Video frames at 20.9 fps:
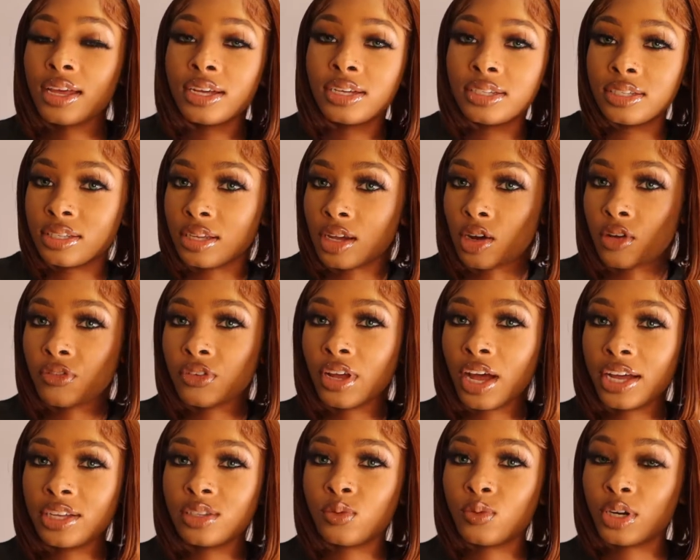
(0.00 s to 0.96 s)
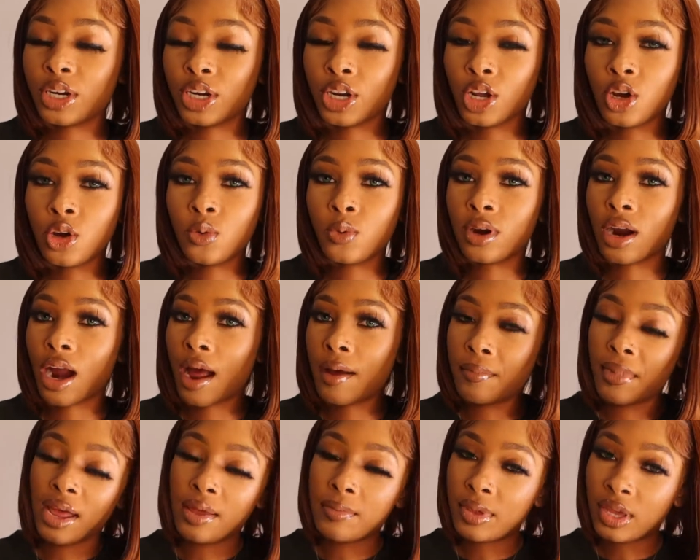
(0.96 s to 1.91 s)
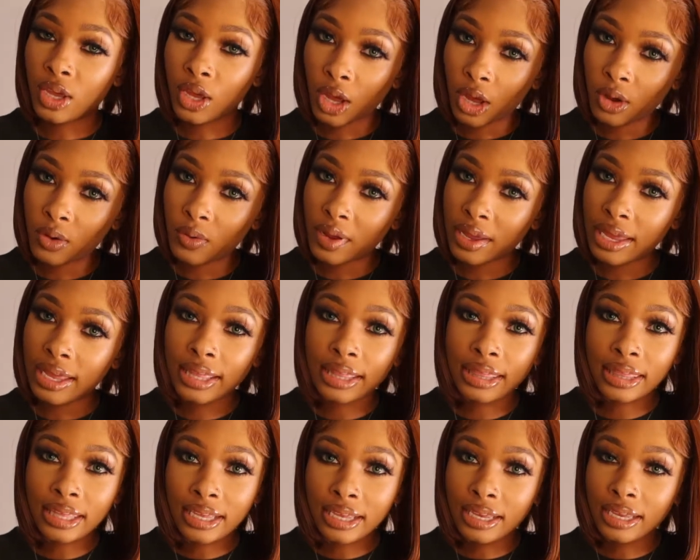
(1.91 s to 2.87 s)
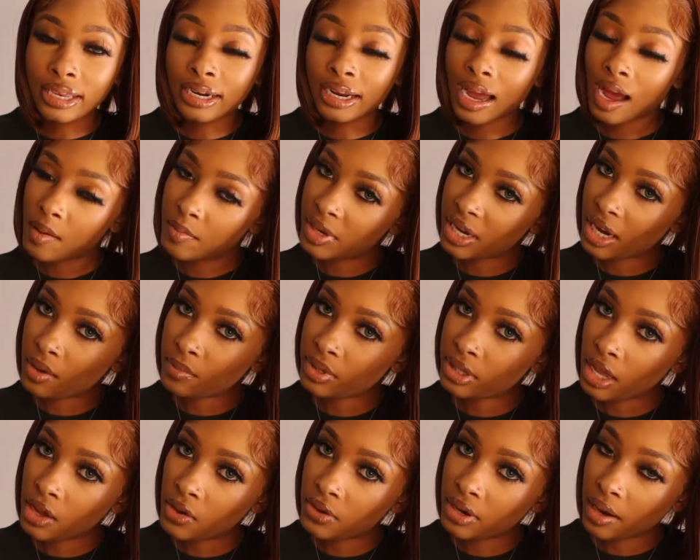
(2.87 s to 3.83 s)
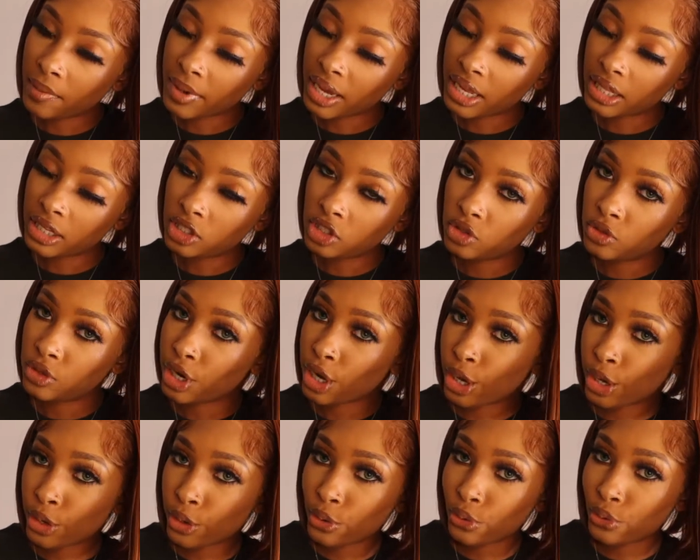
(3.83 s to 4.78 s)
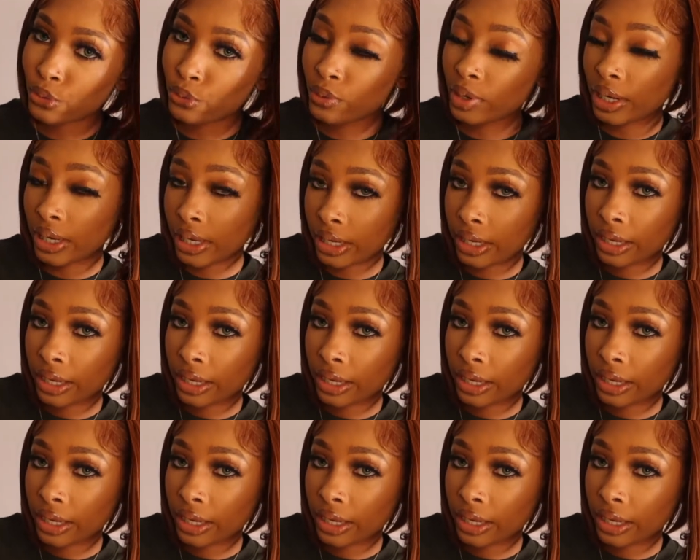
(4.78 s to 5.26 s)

so if you guys want to know where I might be going, then comment down below and I might let you know,